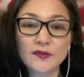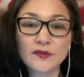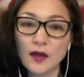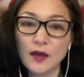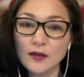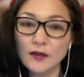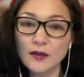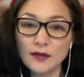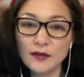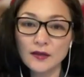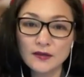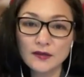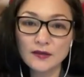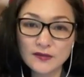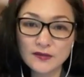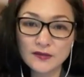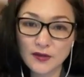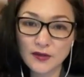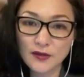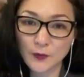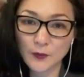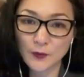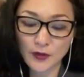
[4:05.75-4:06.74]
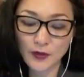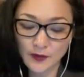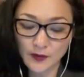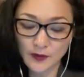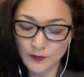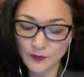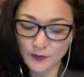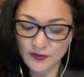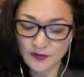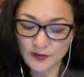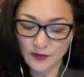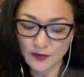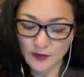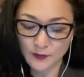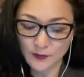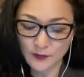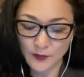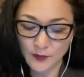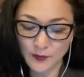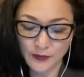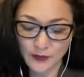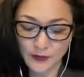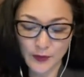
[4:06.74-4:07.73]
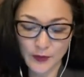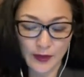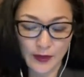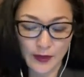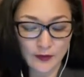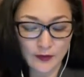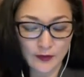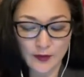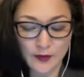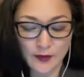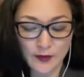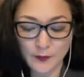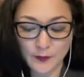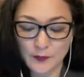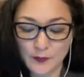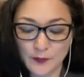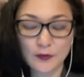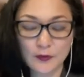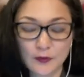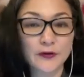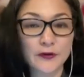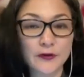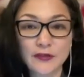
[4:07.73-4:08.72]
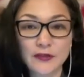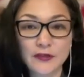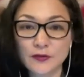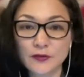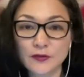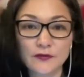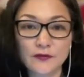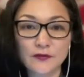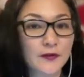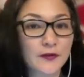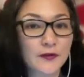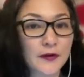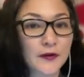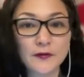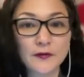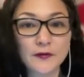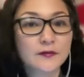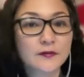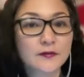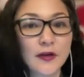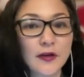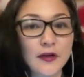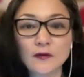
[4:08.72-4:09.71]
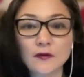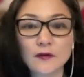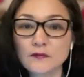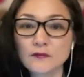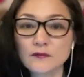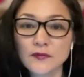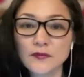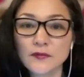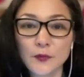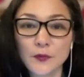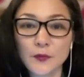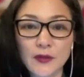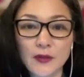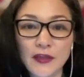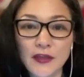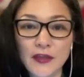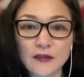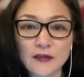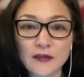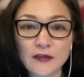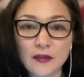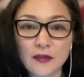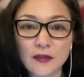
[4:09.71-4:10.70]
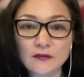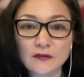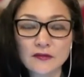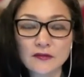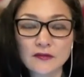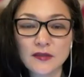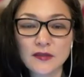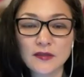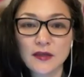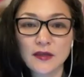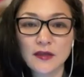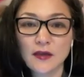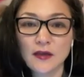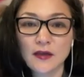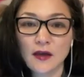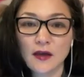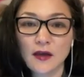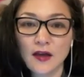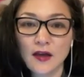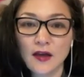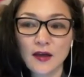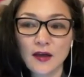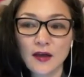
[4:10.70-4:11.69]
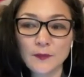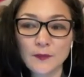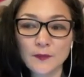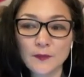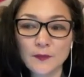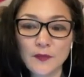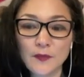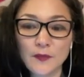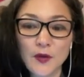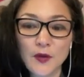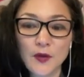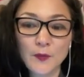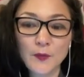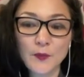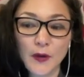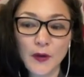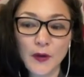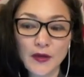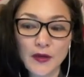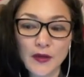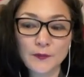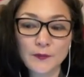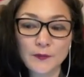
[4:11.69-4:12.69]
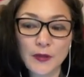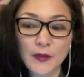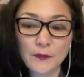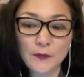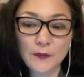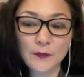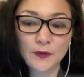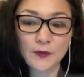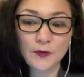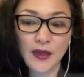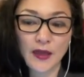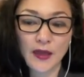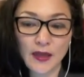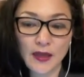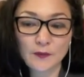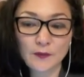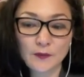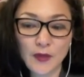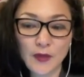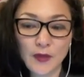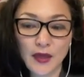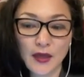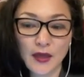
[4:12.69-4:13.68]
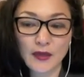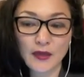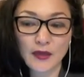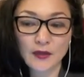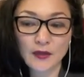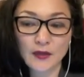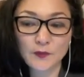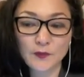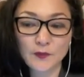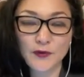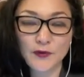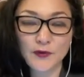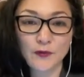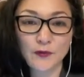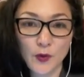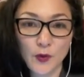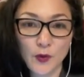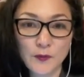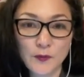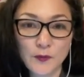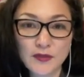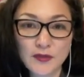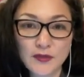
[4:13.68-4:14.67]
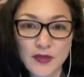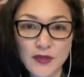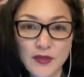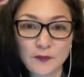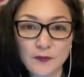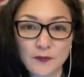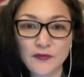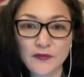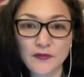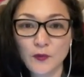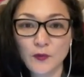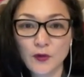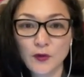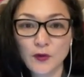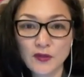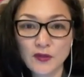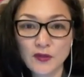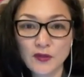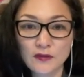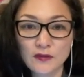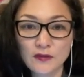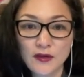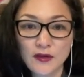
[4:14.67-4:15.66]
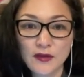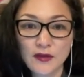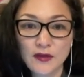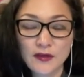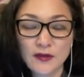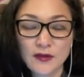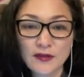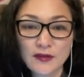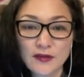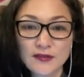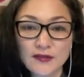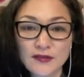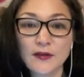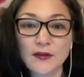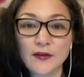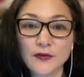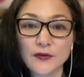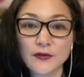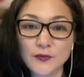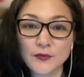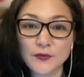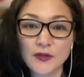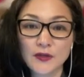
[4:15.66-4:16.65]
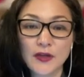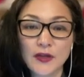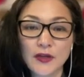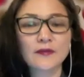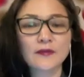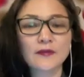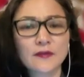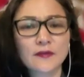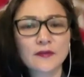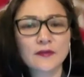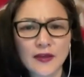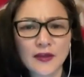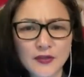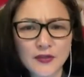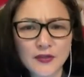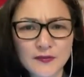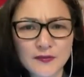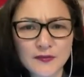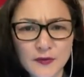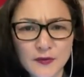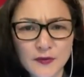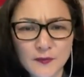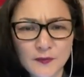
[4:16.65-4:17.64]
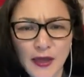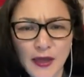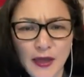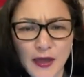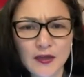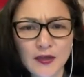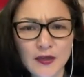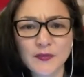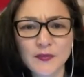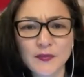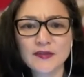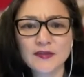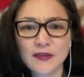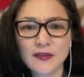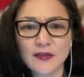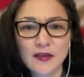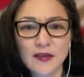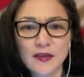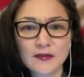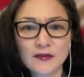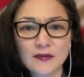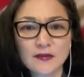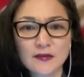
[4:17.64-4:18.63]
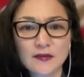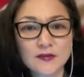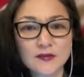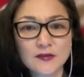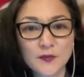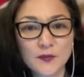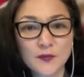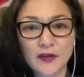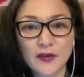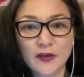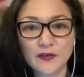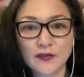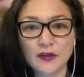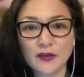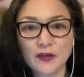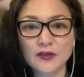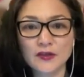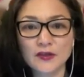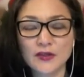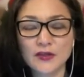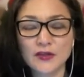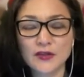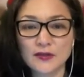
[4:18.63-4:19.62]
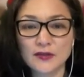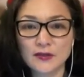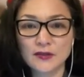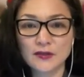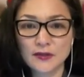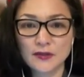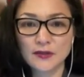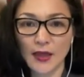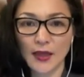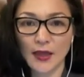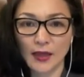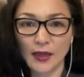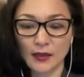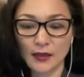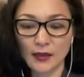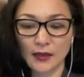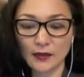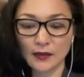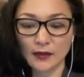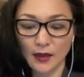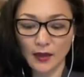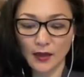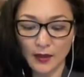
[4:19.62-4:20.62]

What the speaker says: not a ceremony that was done with regalia. People are in sort of their plain clothes. But people came and performed, and before singers would, and I should back up and say that Sumeg Village is a